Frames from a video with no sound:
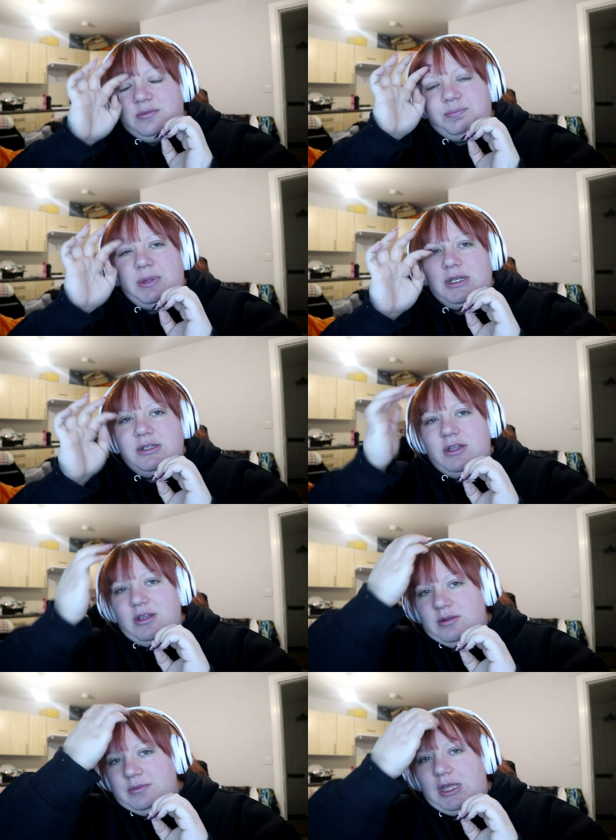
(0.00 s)
been
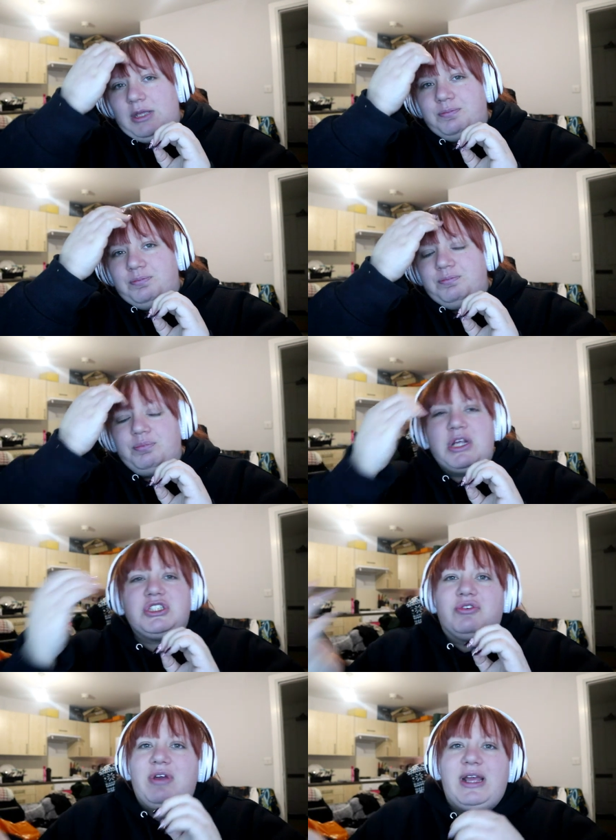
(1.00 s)
like
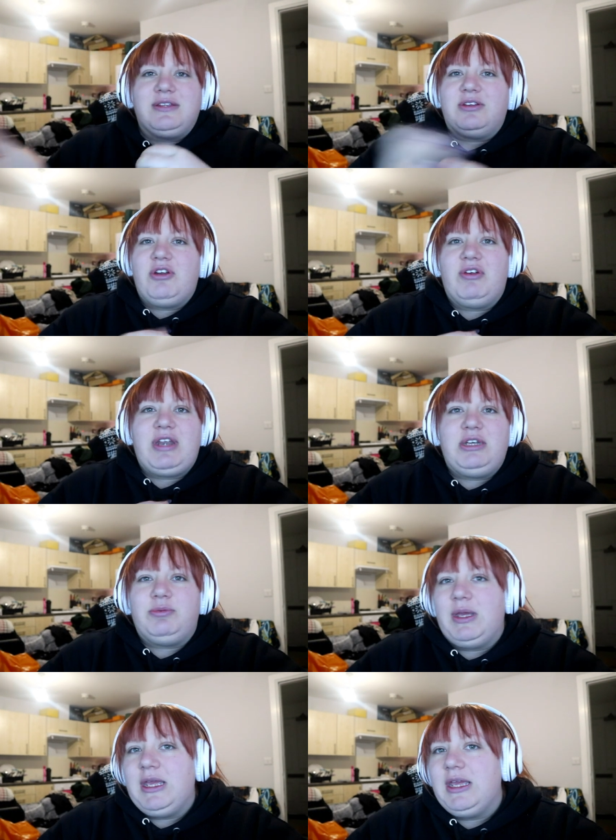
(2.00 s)
pressurizing her in any
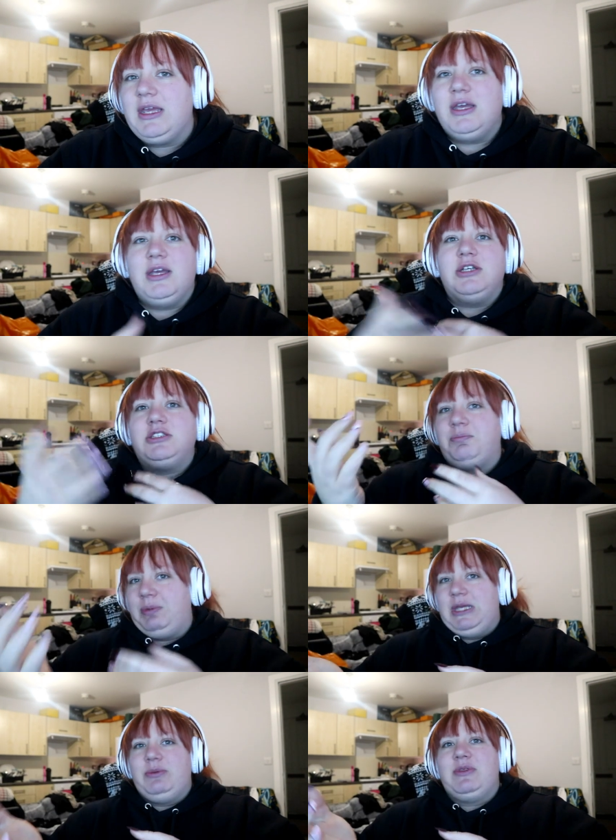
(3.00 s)
way to
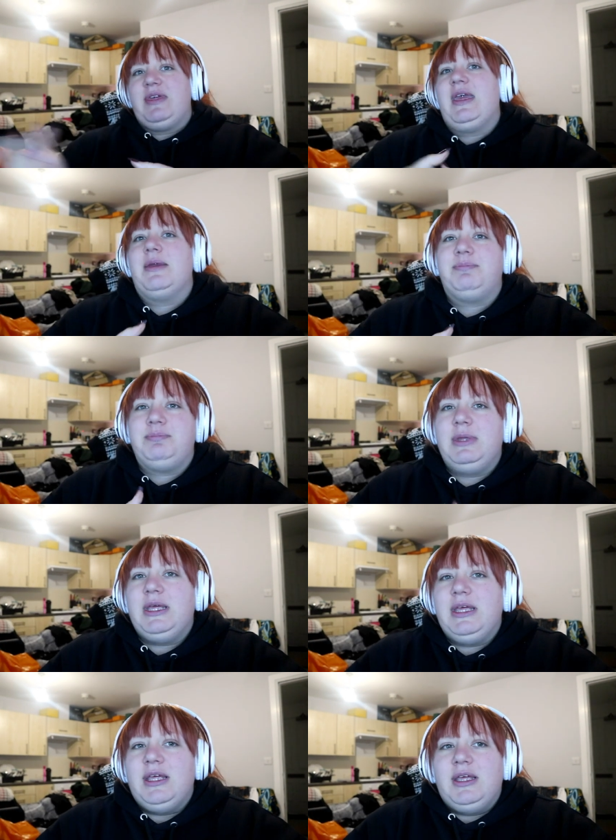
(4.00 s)
be with him,
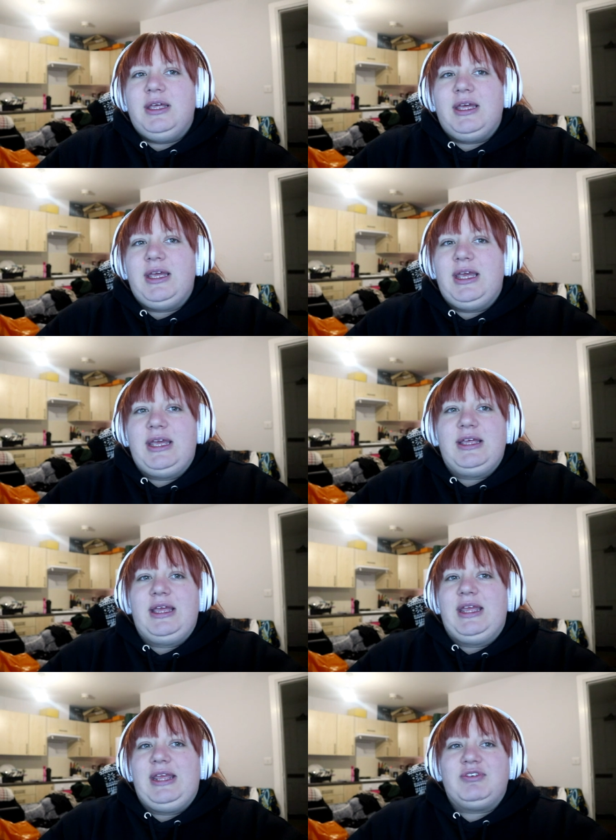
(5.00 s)

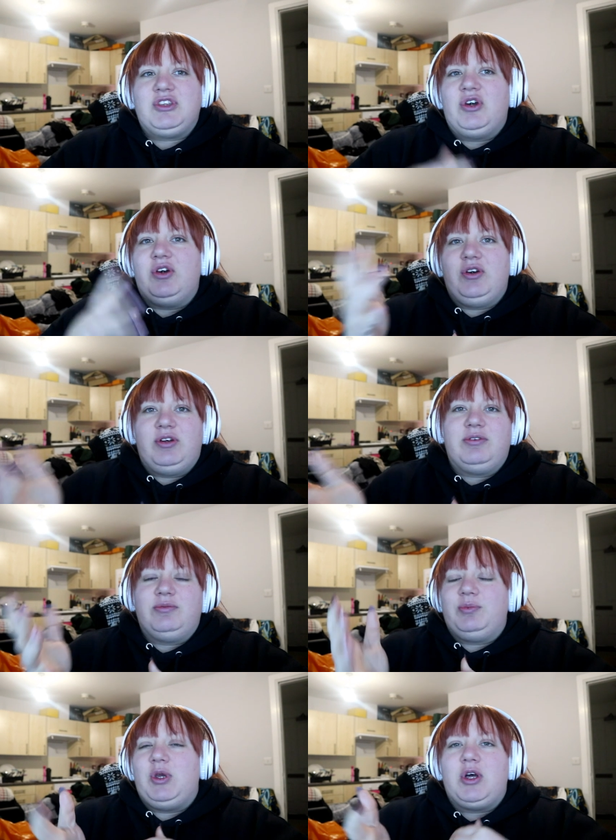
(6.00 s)
even though
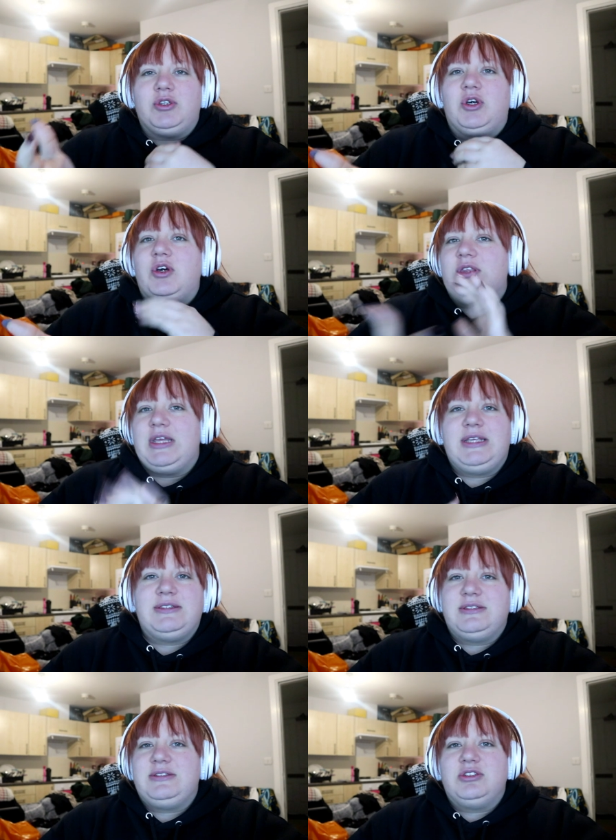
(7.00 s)
we all know that
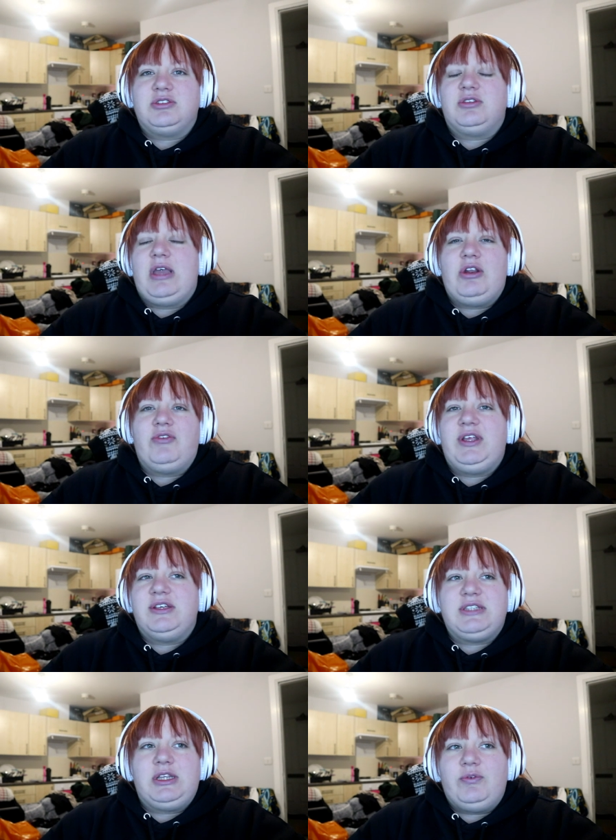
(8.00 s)
he's just head over
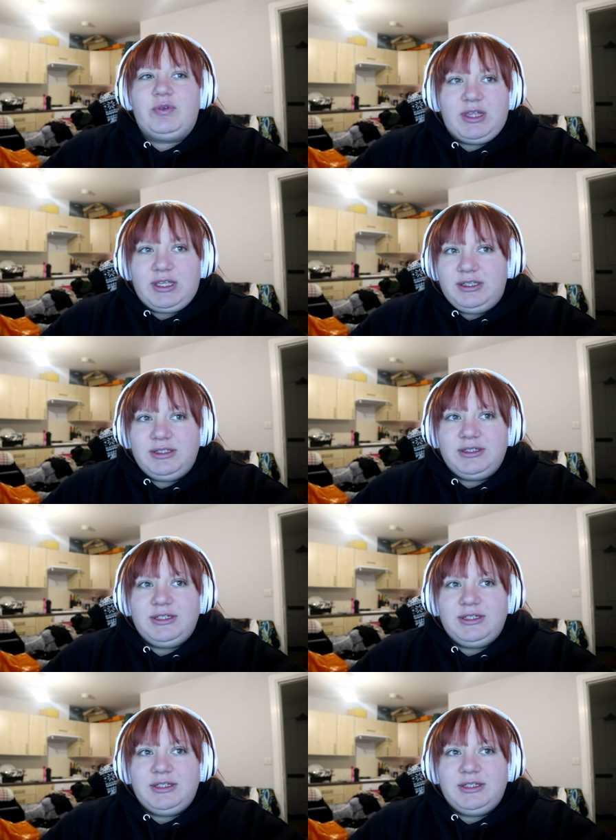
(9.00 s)
heels in love with her.